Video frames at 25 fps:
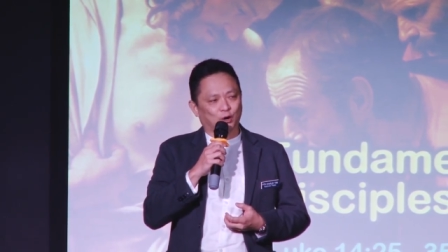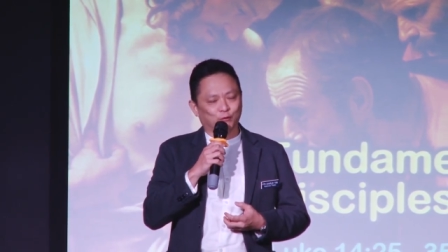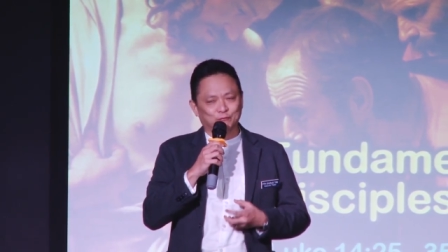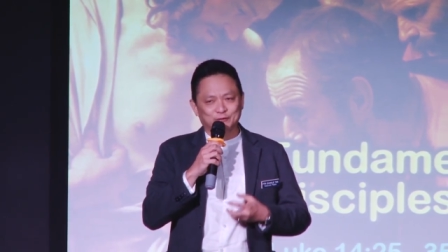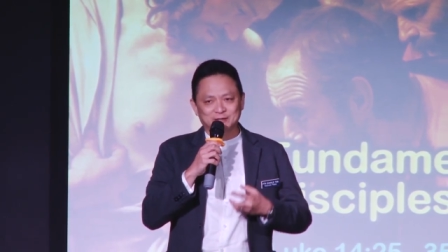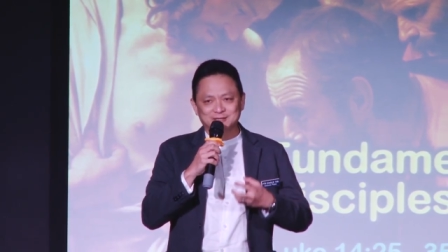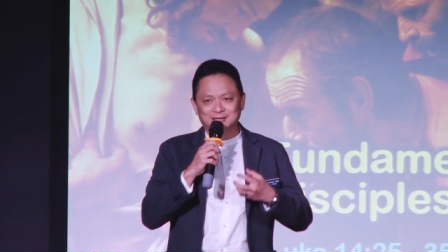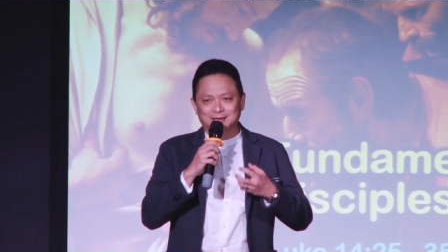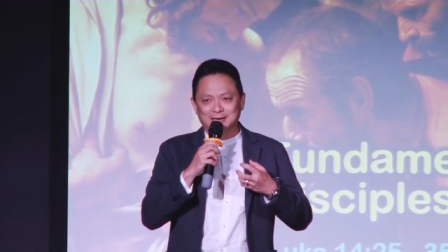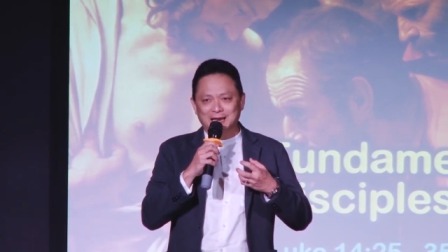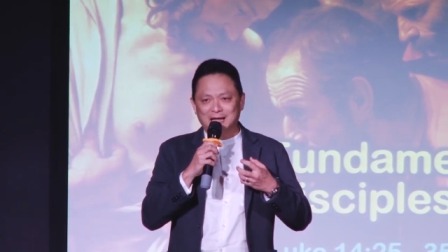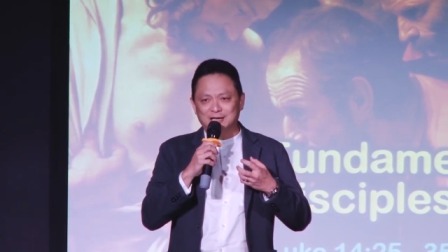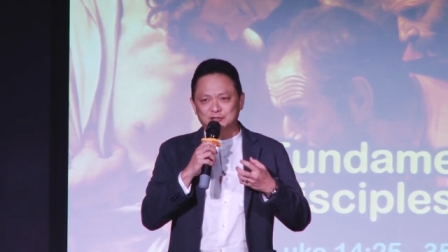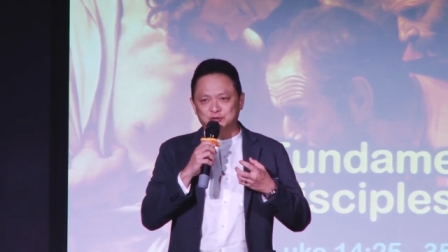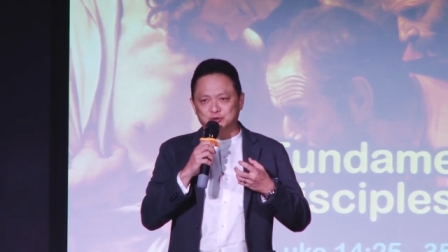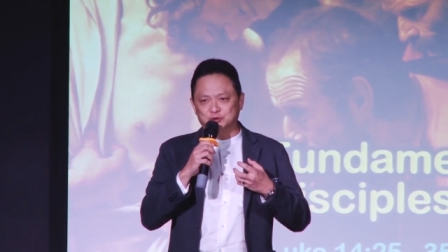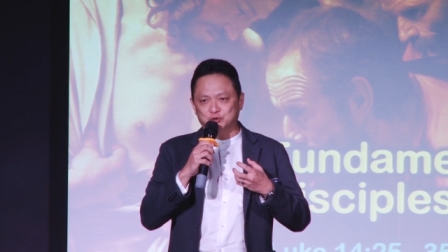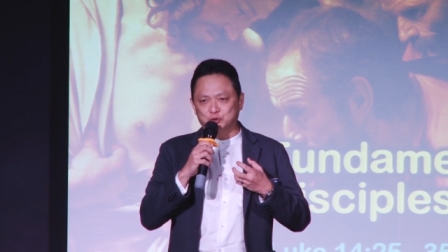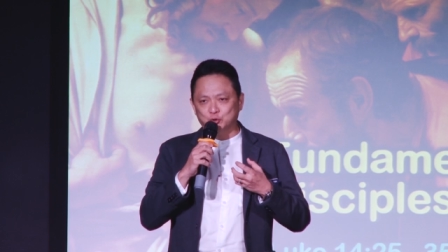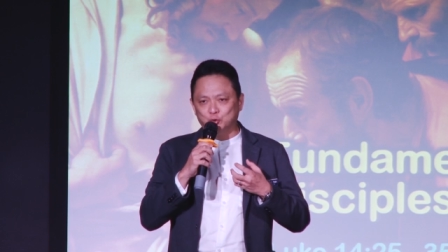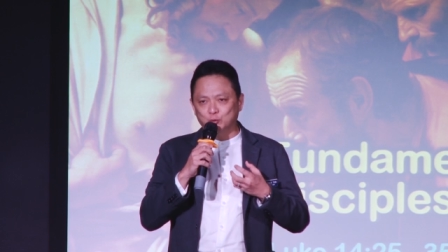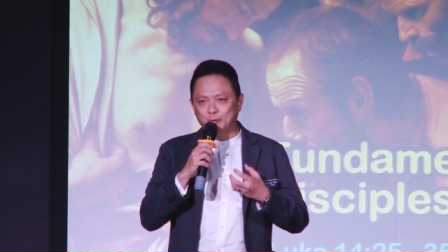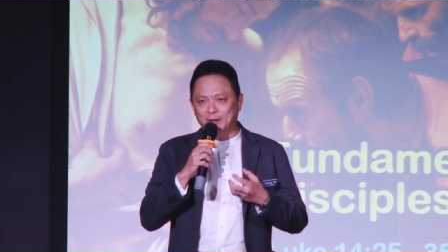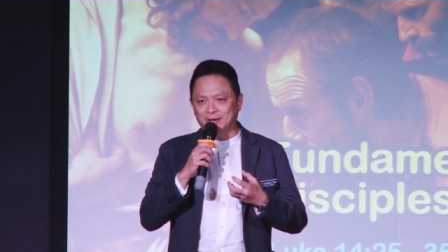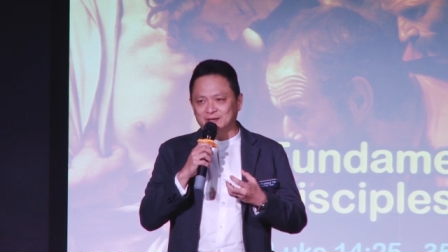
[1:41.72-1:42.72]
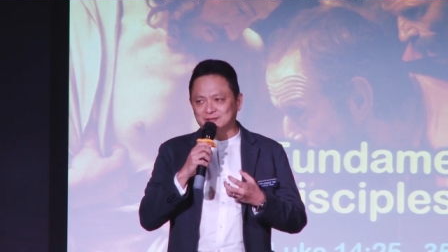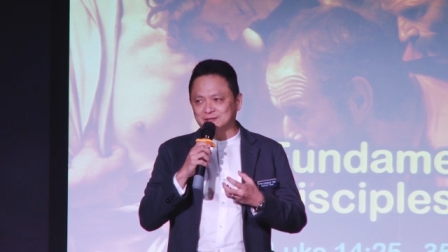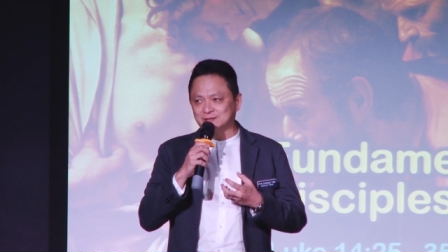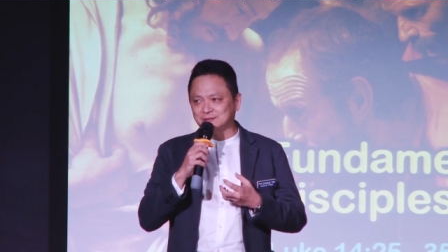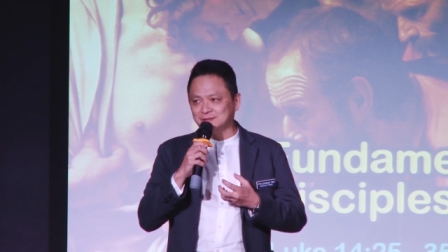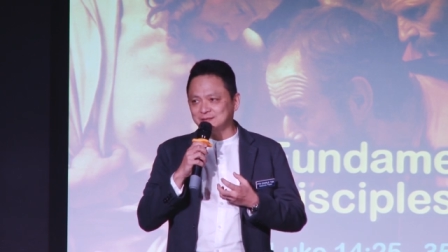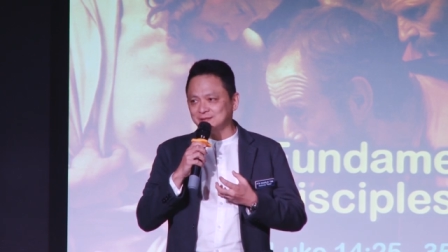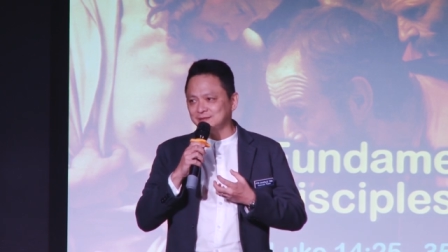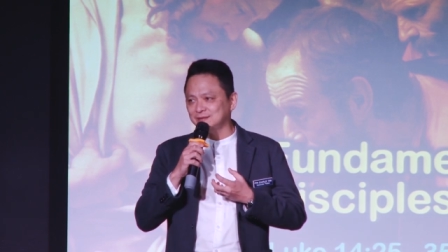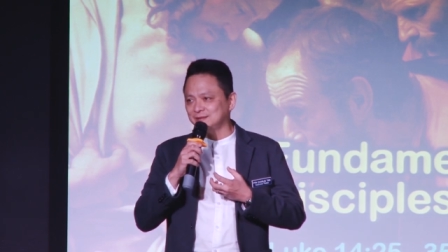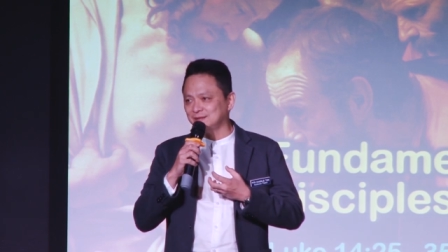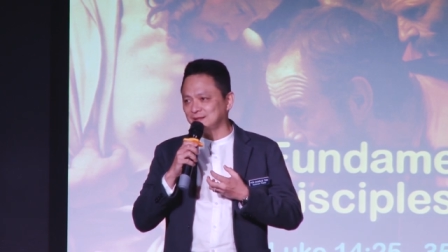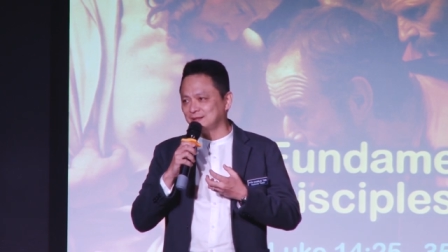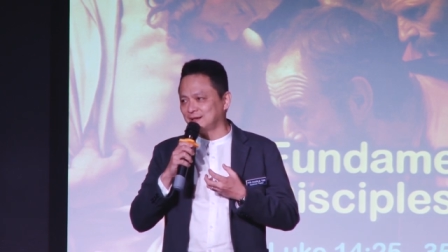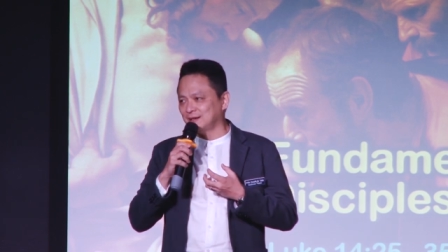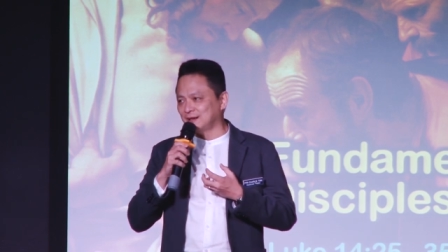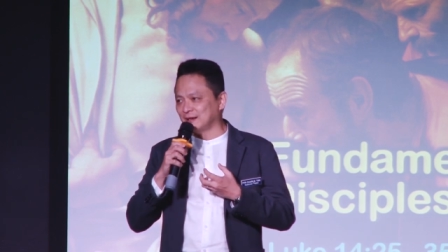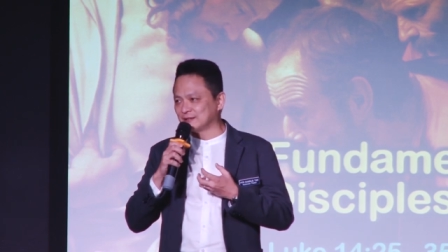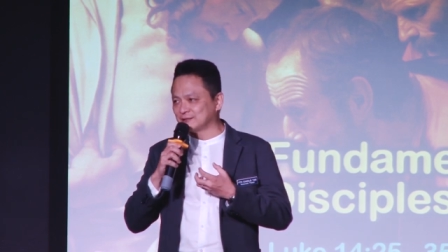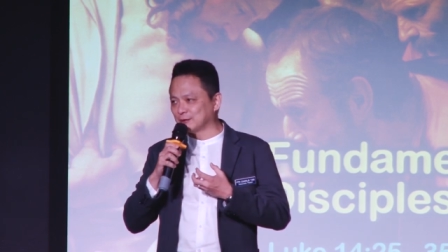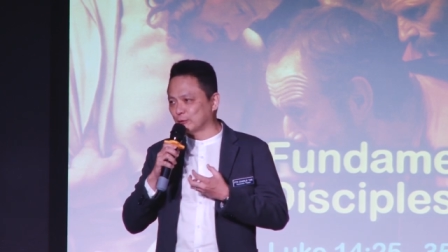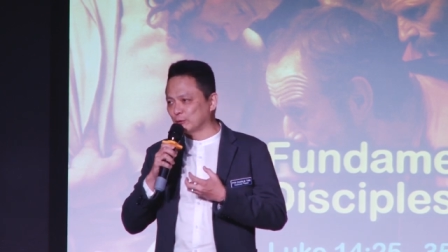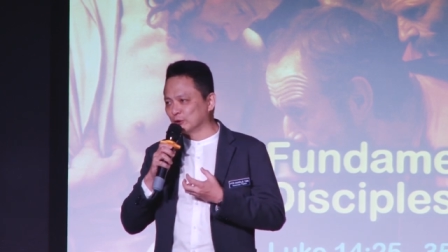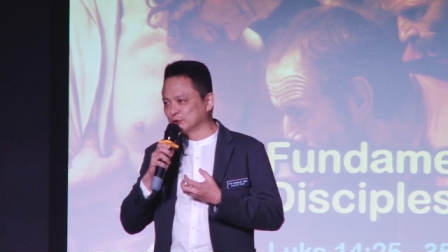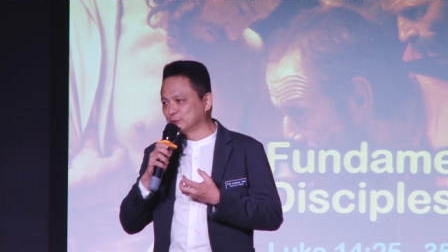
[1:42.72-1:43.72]
Over the last two weeks,
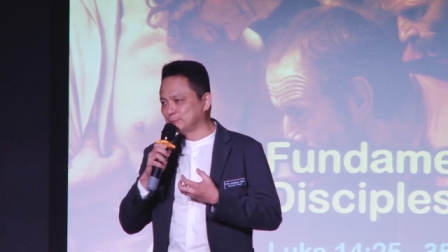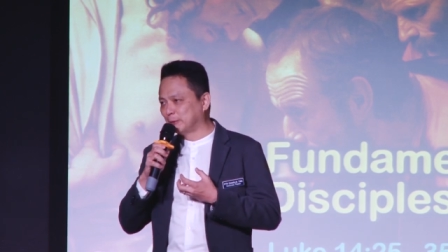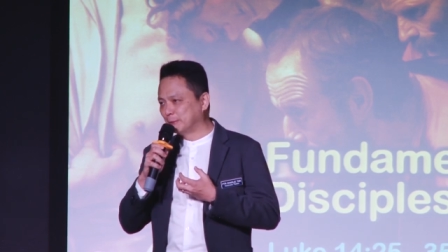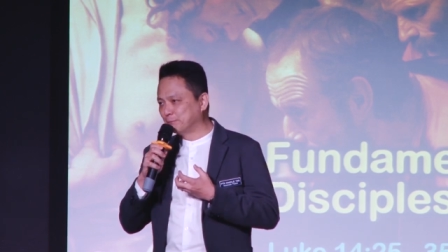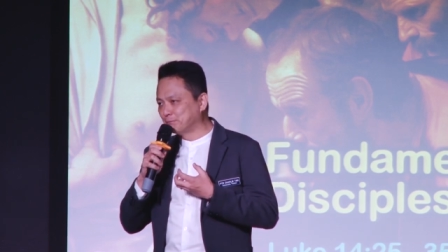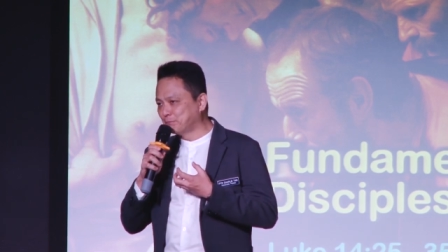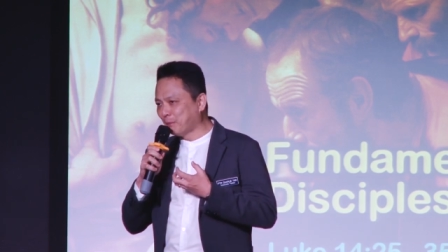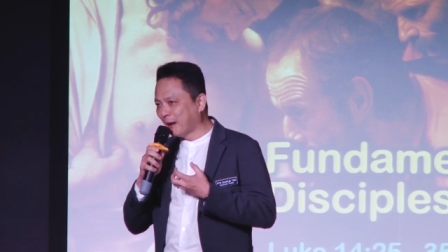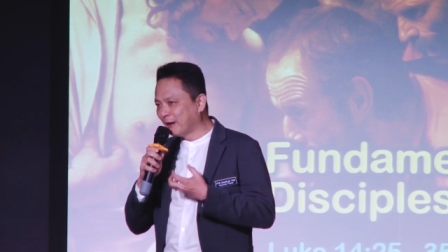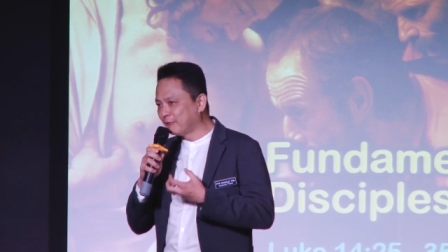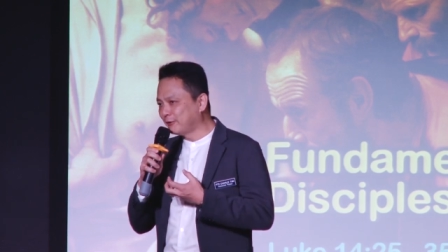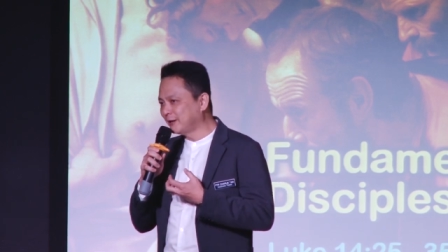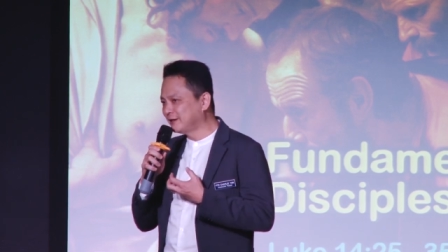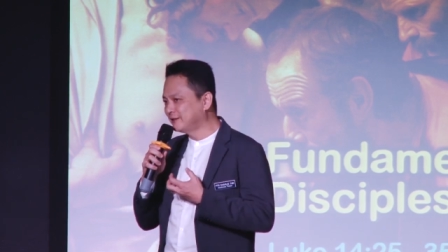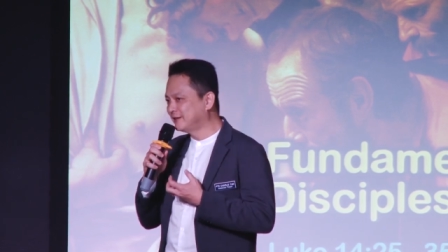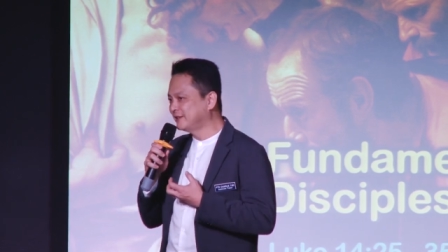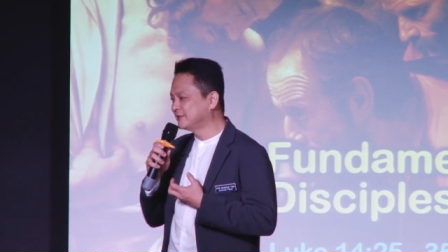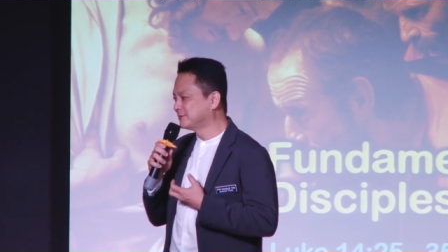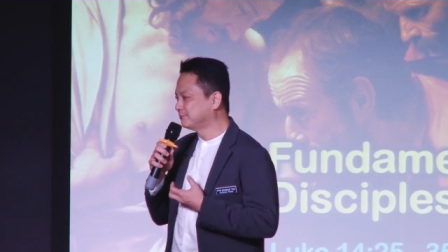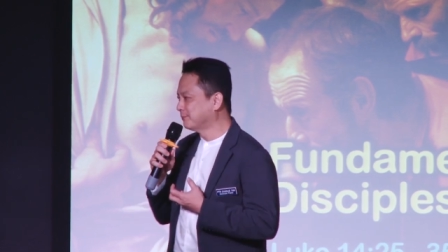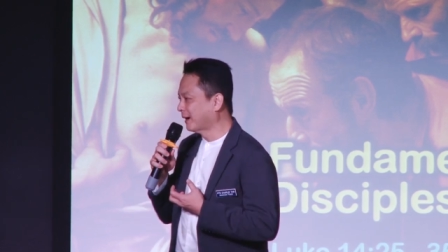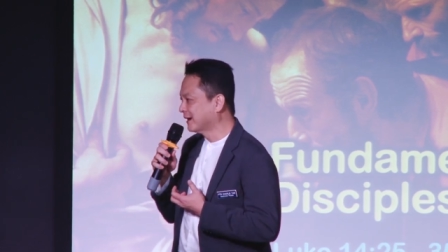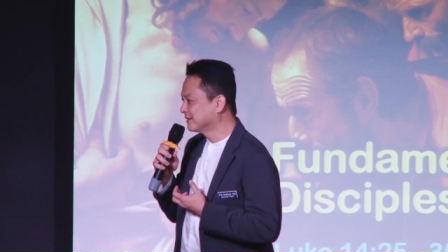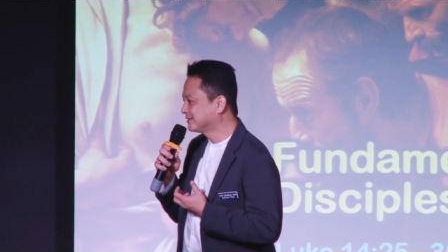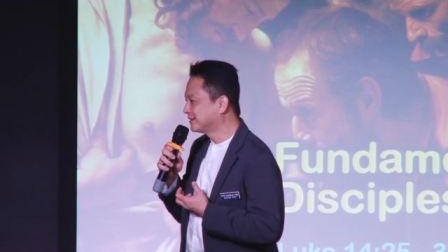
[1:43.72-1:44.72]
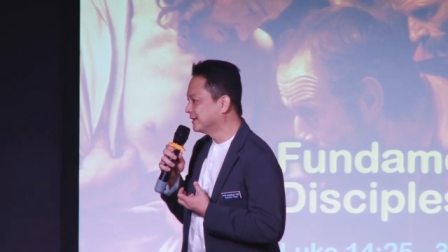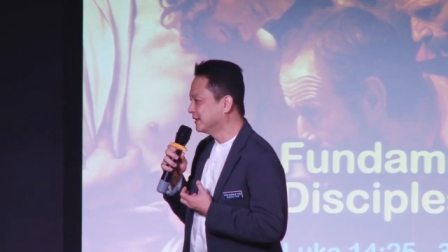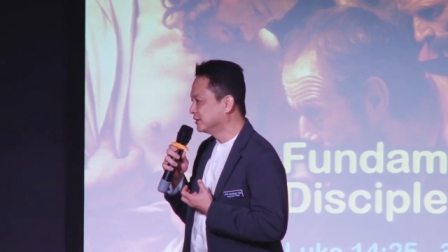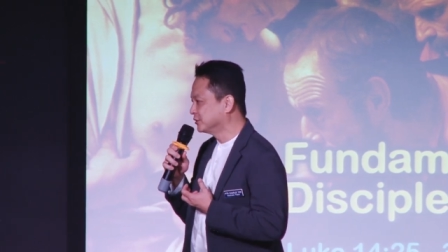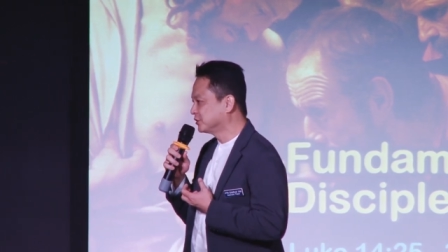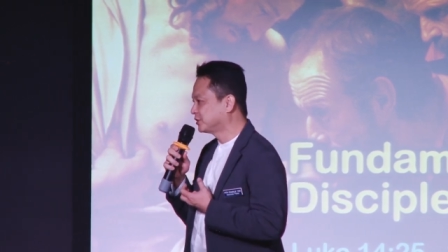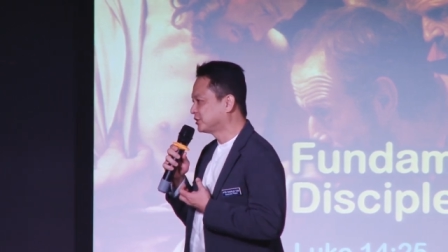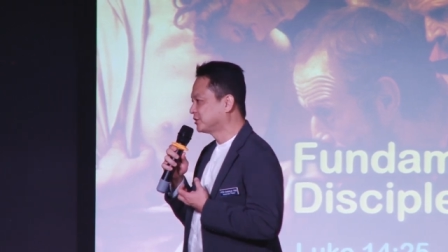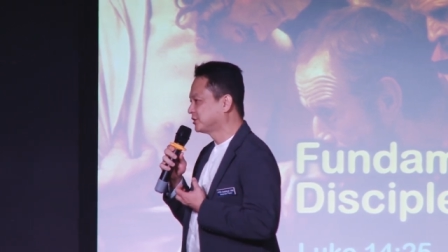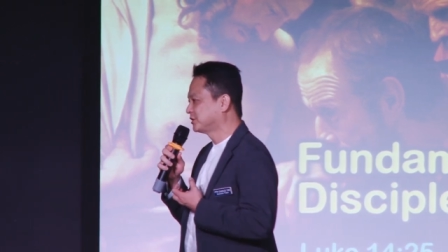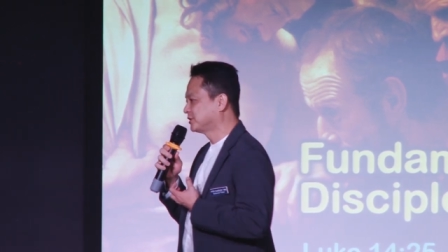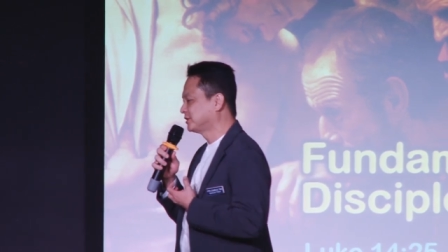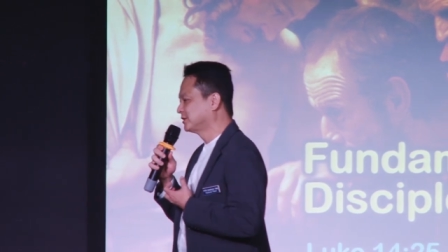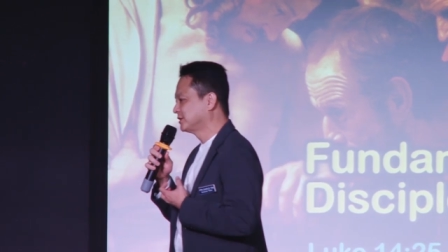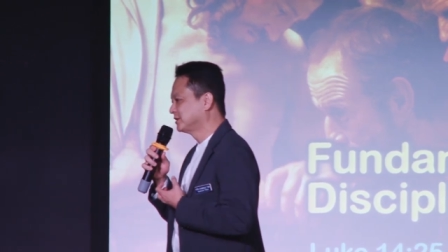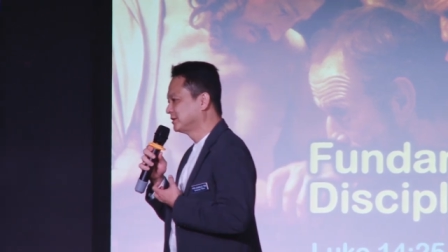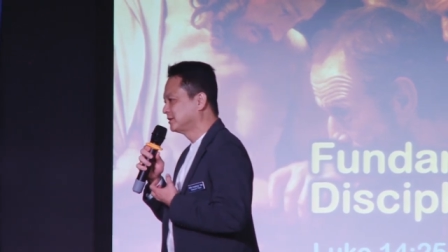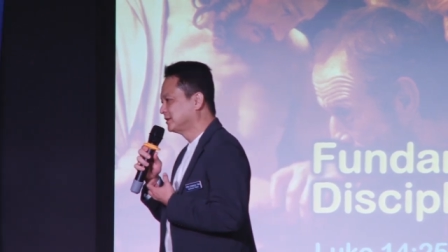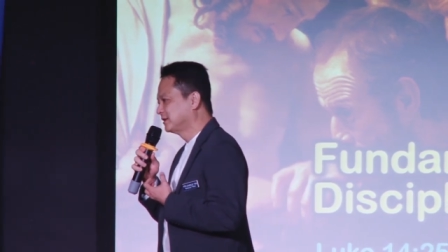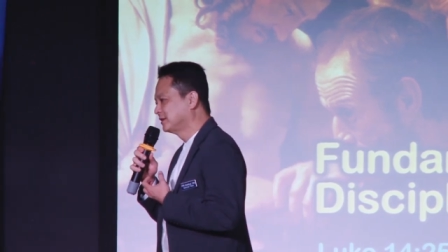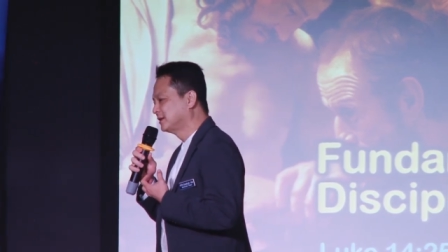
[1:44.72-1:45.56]
as I was preparing this message,